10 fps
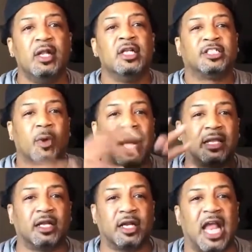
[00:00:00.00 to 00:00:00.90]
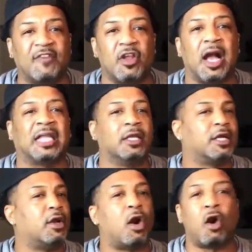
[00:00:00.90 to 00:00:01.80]
So I look
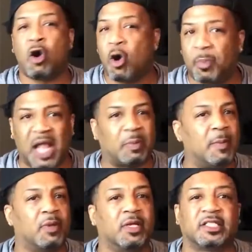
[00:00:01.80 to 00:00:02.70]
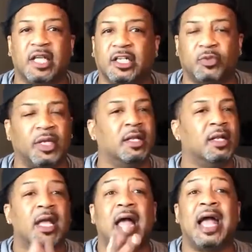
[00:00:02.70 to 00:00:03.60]
at all black people in this country
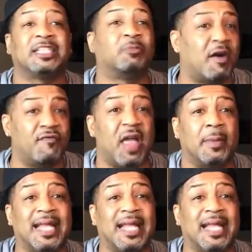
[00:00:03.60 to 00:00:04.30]
as my family.